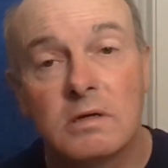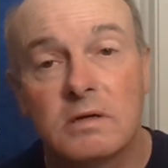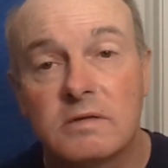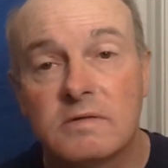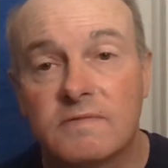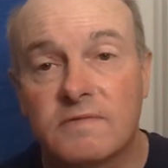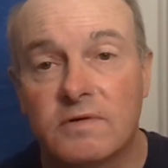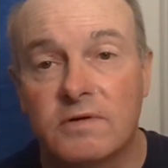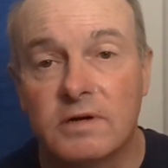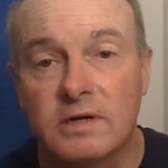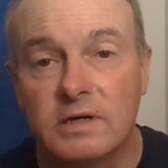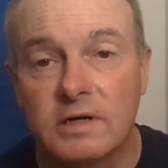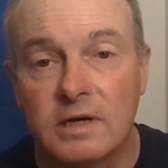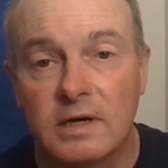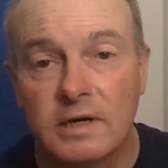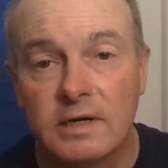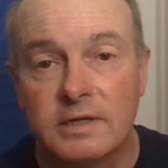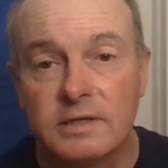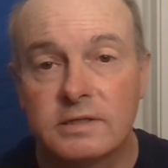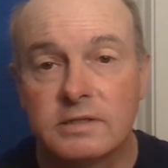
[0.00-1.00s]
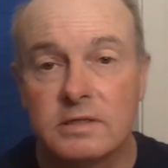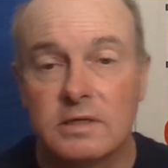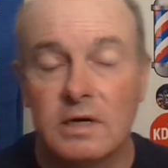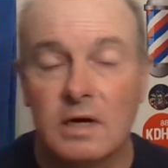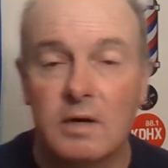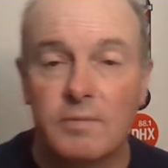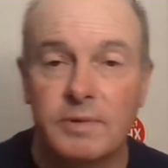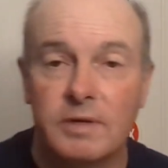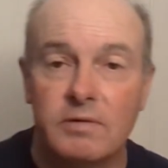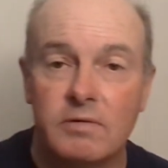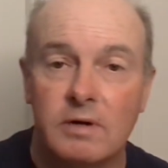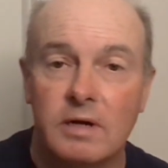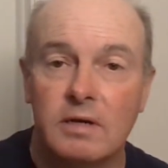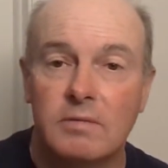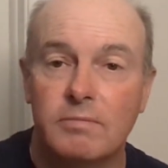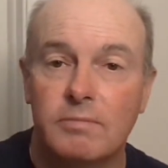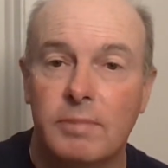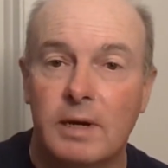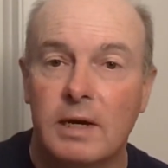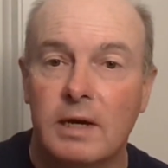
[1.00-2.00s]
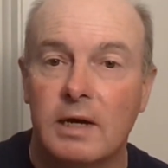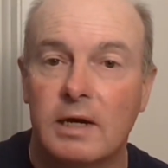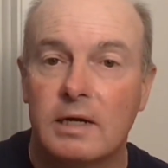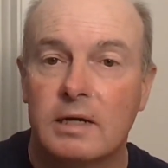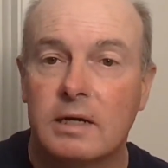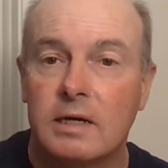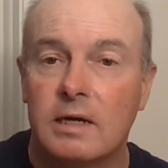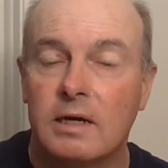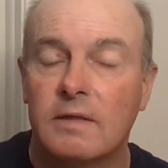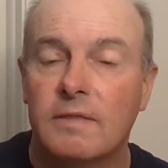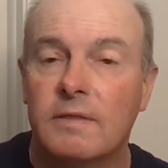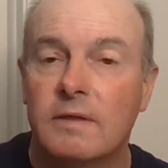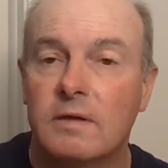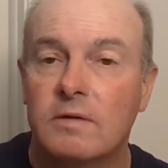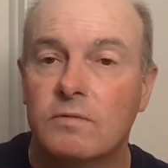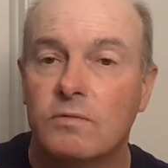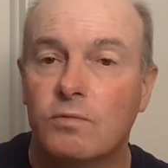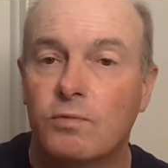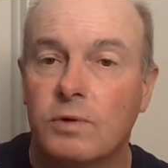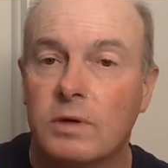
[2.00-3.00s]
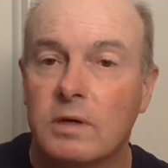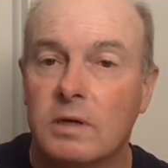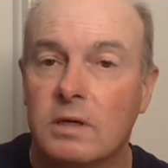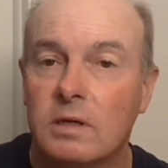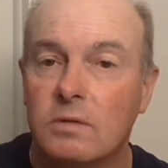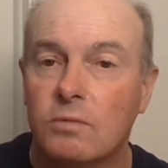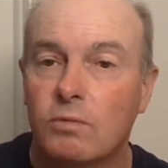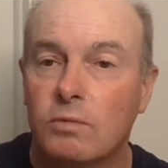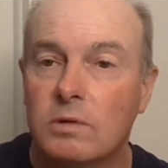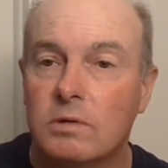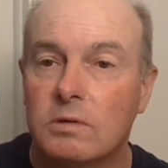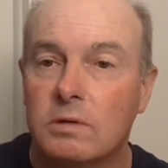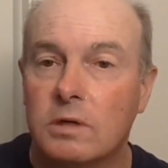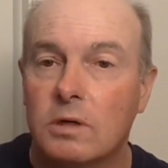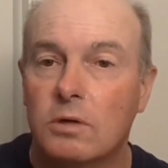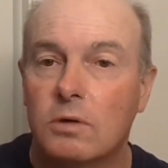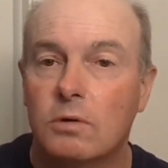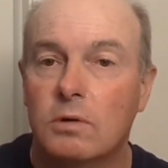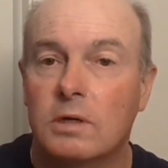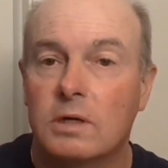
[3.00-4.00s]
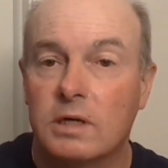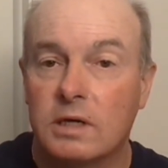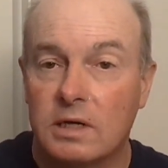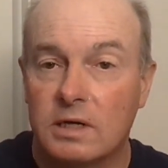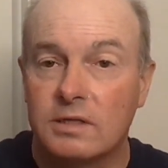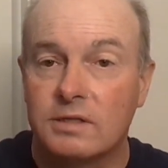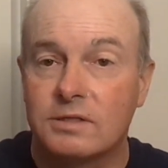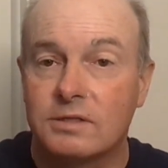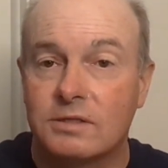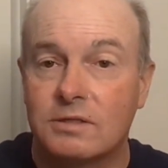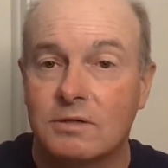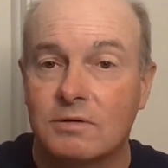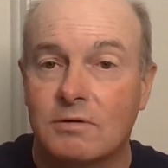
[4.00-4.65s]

That's very nice. I'll be right back, and then we will go against